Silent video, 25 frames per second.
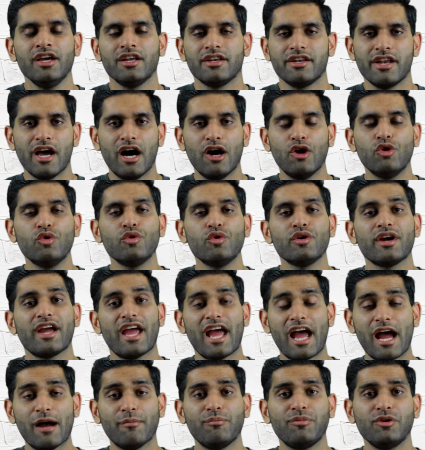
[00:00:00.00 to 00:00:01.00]
Now,
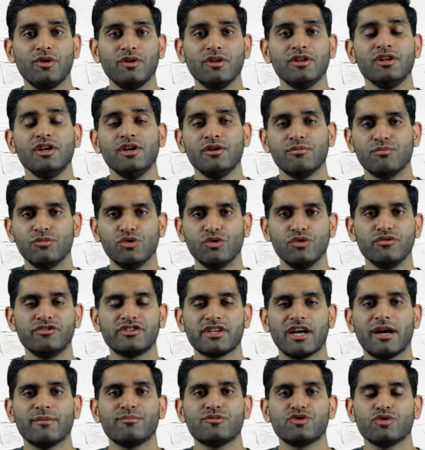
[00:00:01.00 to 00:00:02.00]
Apple moves
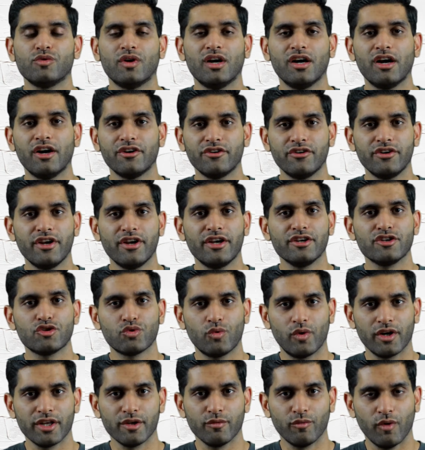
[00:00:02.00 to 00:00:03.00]
up to
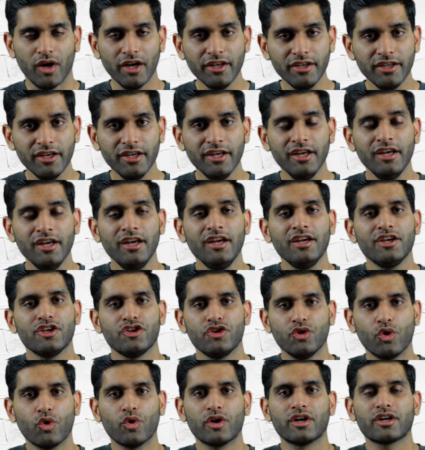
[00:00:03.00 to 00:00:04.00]
121.
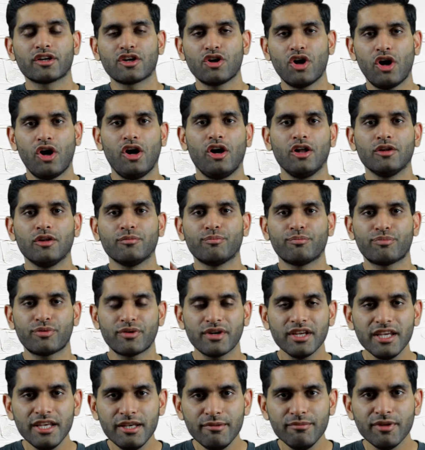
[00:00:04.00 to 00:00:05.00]
Your call
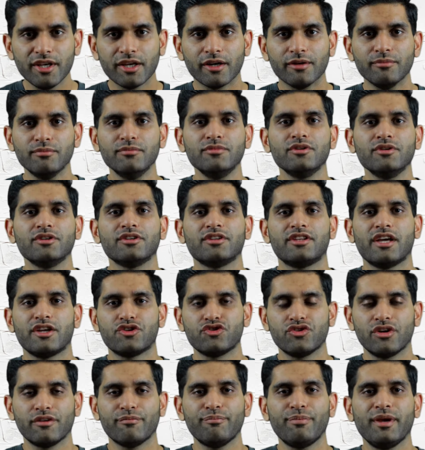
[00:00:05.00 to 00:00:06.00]
premium
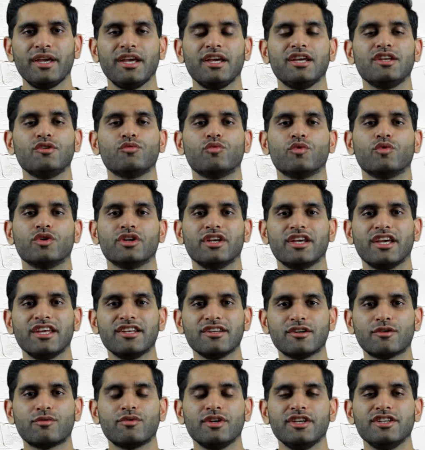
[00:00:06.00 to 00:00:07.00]
that you have paid would
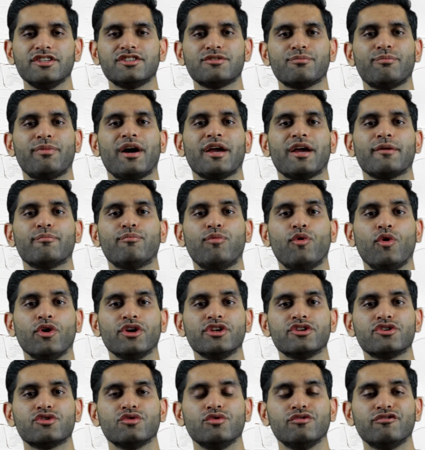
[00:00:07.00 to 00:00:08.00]
increase by
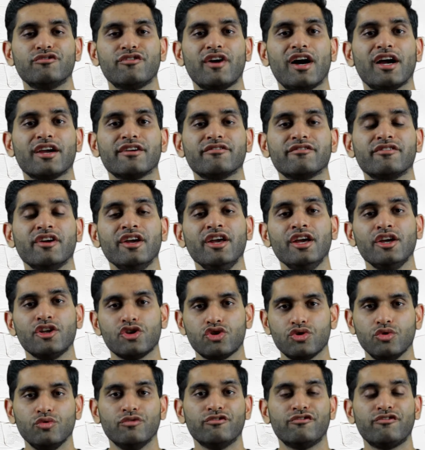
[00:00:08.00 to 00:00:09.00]
0.25
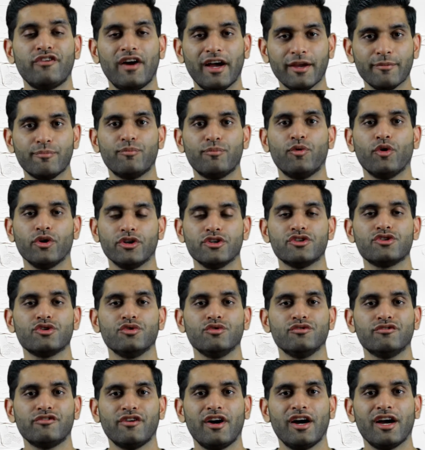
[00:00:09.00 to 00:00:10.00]
to
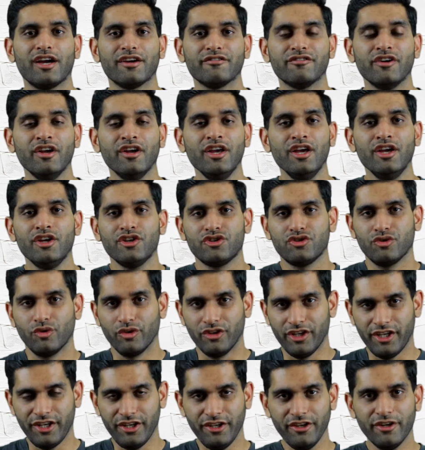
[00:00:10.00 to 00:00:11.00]
5.25. So
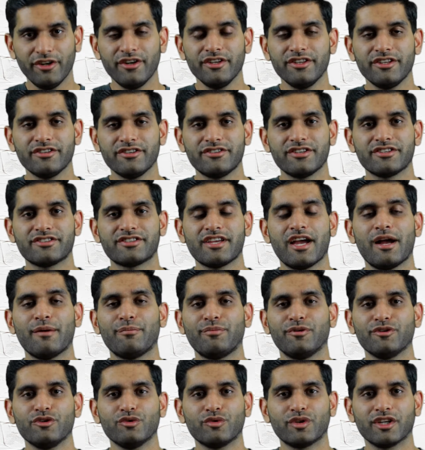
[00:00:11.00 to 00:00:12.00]
here in this
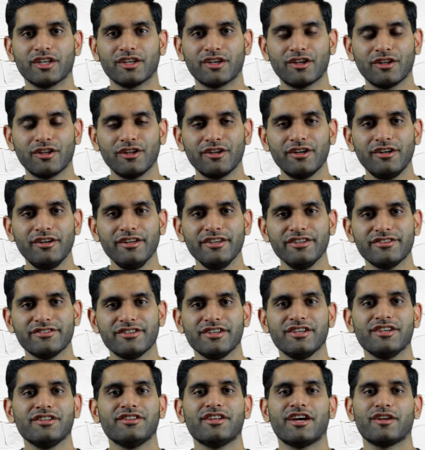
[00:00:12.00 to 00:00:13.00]
example, you can clearly
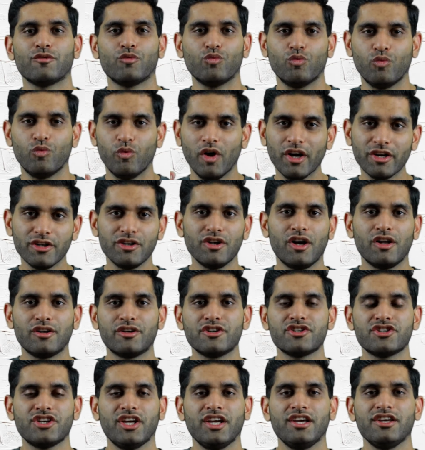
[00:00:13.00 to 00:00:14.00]
see that
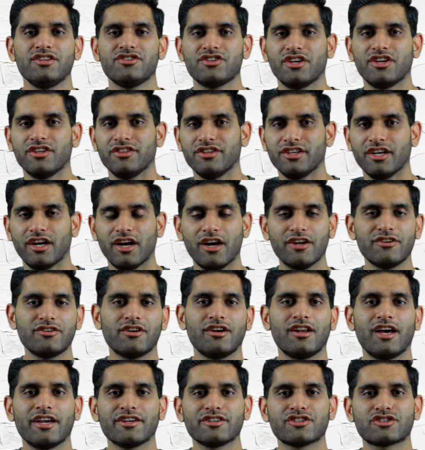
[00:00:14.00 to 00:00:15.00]
$1 change in the
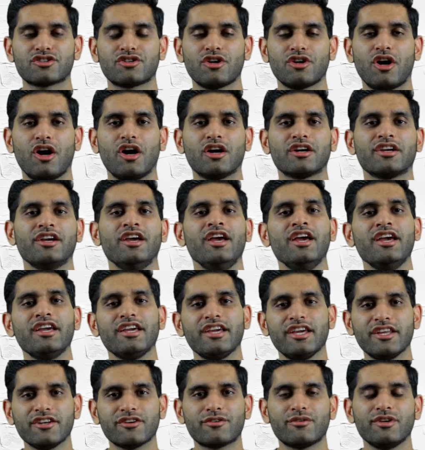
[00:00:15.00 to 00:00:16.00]
underlying stock
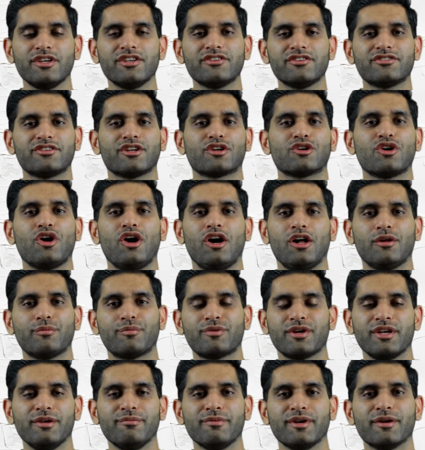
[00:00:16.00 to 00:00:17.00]
increased the call
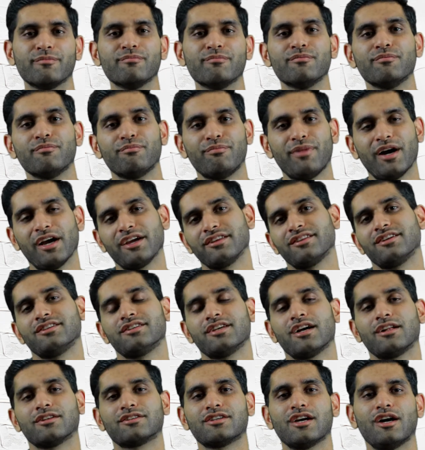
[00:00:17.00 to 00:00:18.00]
premium by the
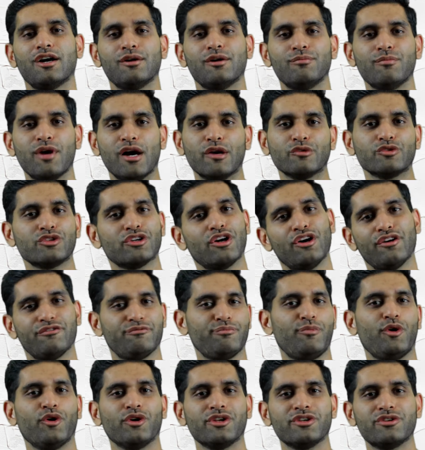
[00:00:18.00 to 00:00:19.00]
delta amount of
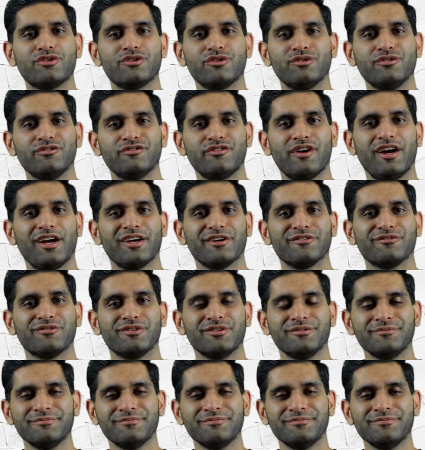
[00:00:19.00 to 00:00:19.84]
0.25.